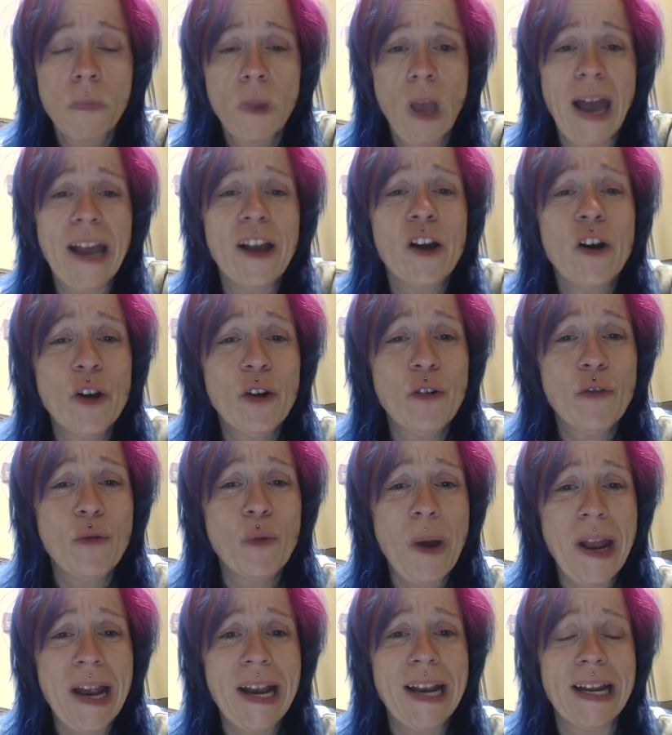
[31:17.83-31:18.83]
I could have
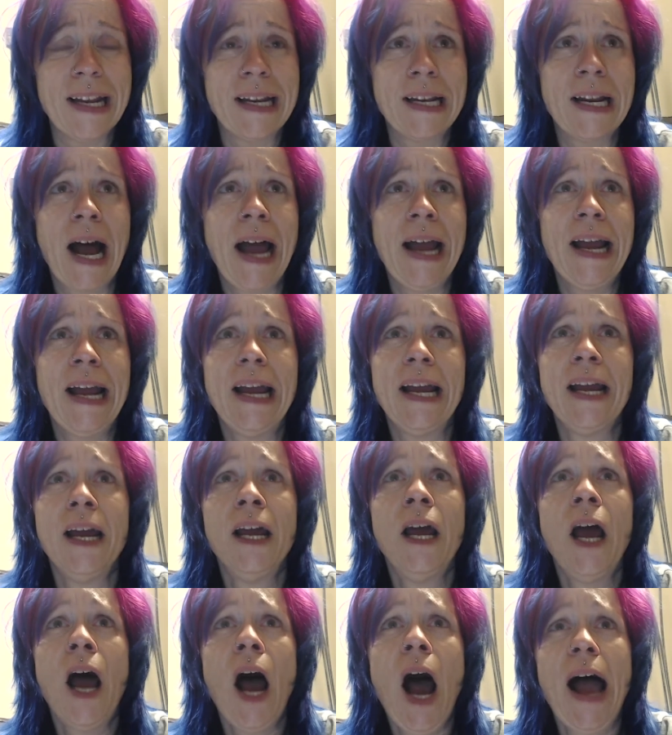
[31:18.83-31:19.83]
waited. I
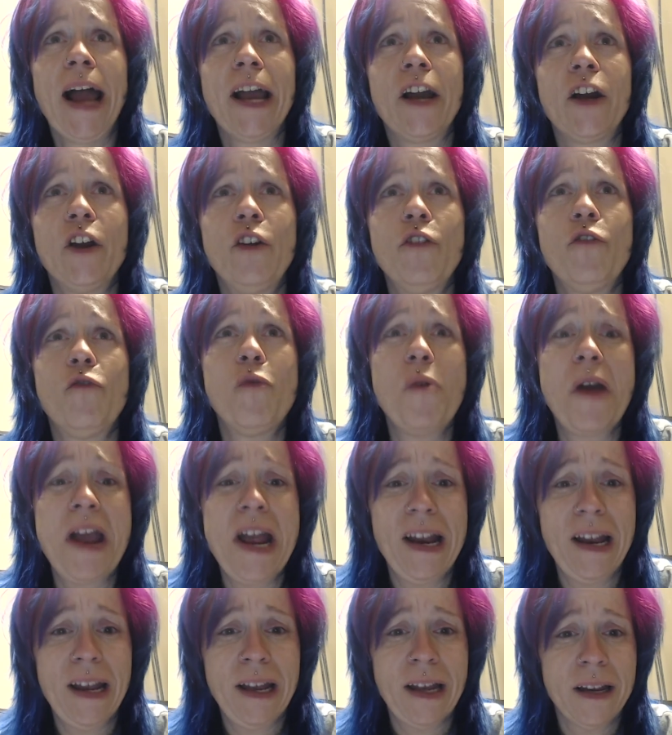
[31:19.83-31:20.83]
I could have
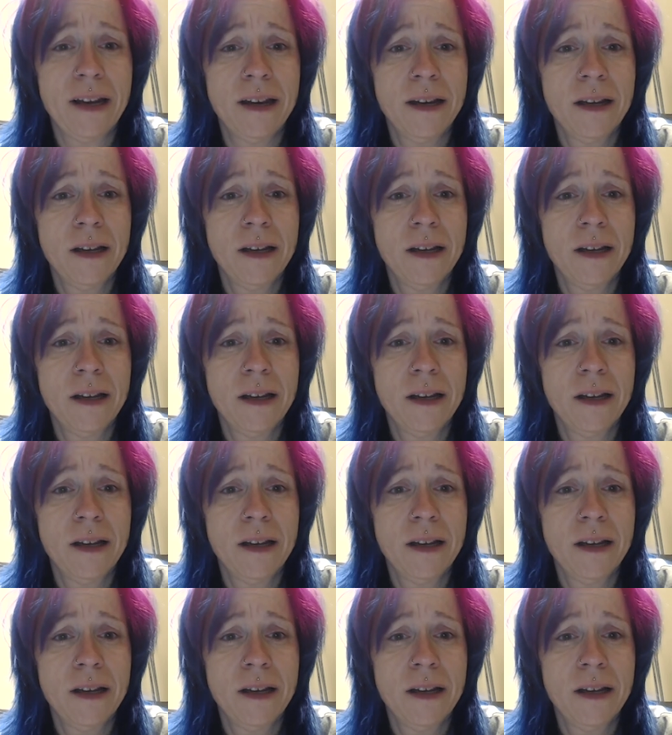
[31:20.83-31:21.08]
waited.